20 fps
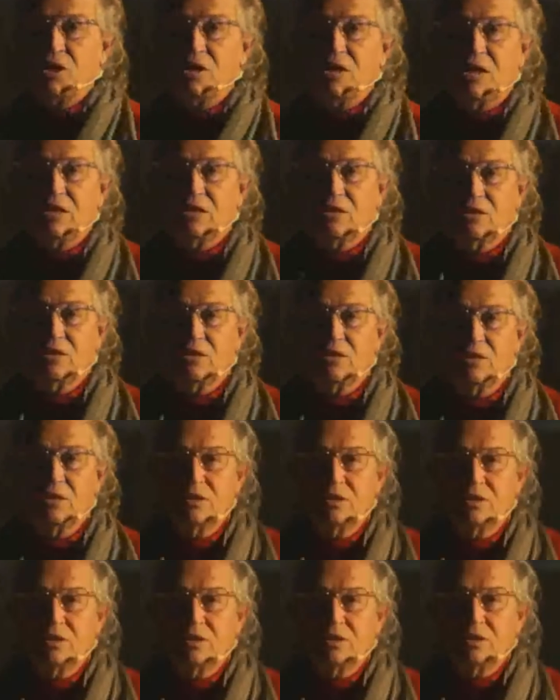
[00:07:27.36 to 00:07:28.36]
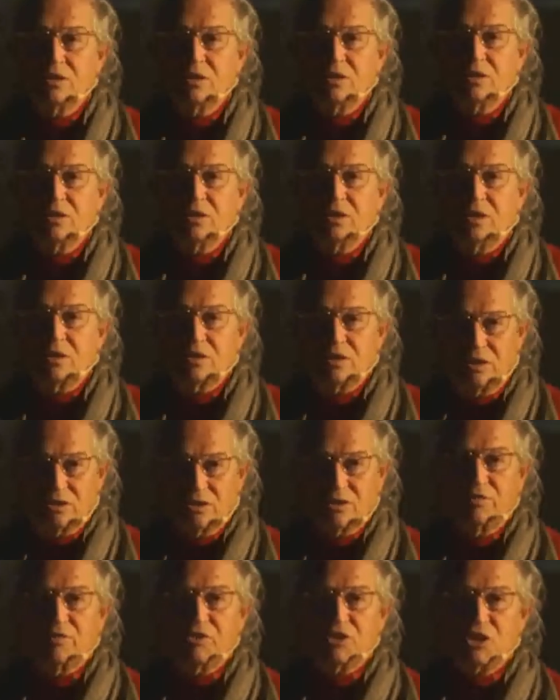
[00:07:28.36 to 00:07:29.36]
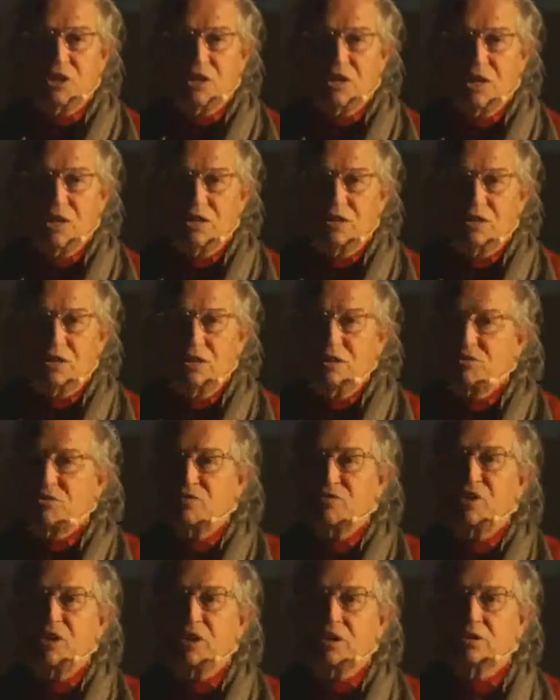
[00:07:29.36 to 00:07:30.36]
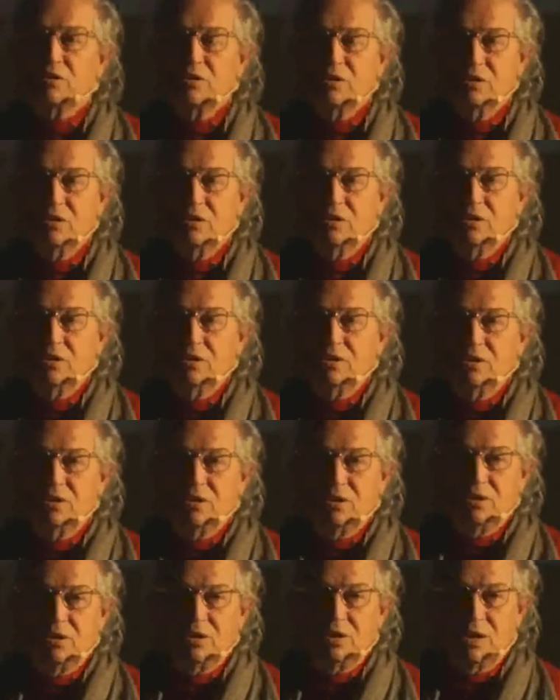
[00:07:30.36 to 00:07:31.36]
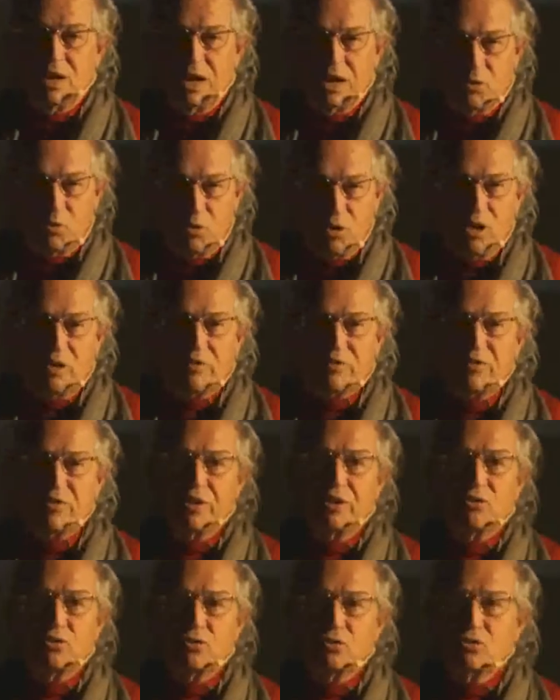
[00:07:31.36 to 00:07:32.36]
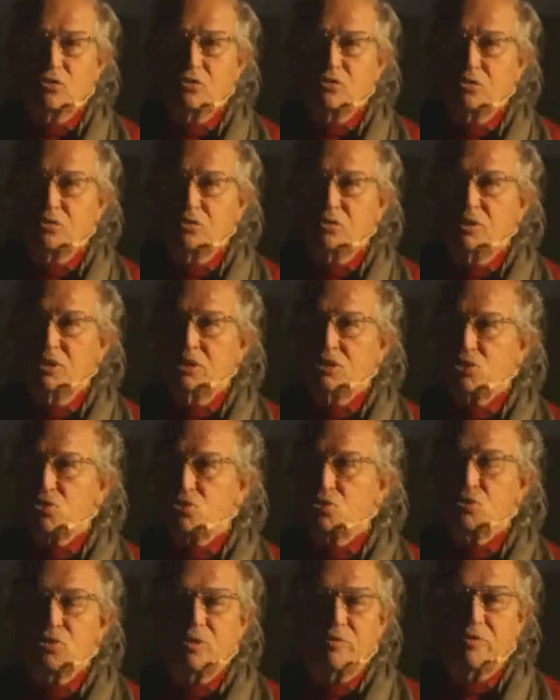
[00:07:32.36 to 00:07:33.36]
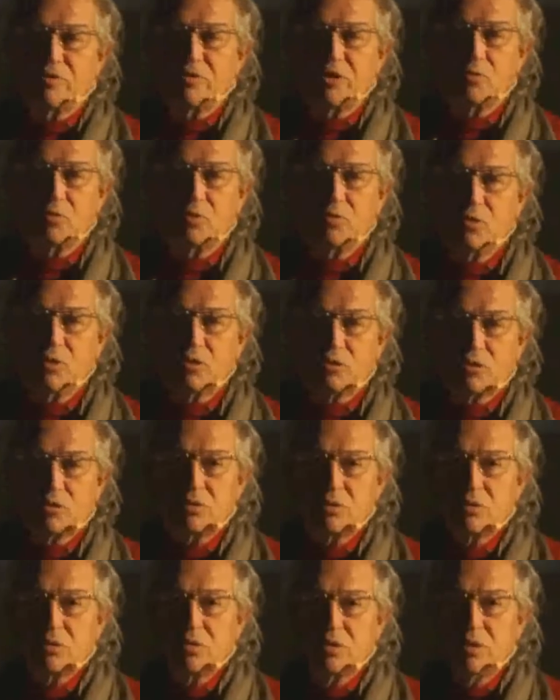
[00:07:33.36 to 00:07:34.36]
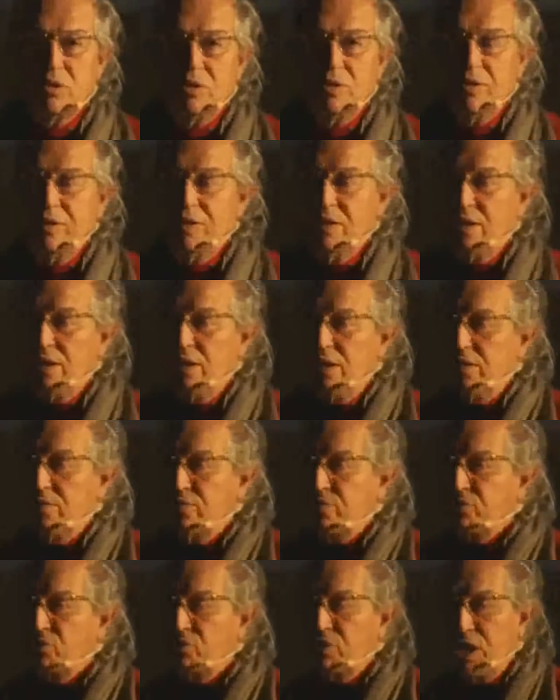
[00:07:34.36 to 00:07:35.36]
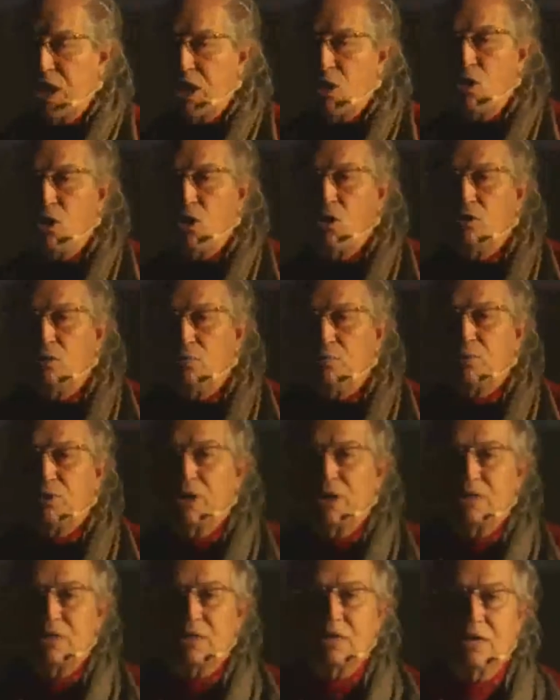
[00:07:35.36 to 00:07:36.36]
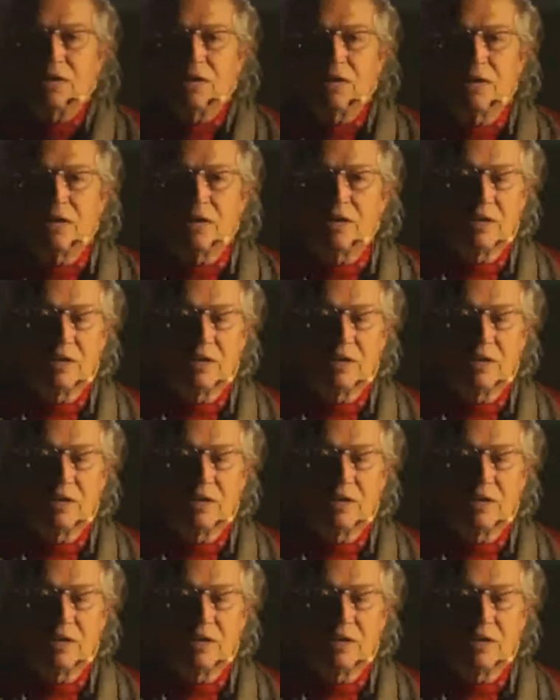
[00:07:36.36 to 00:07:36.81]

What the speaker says: lantern, the artificial light is free. Like we are free to do in studio everything we want. From now on, practically,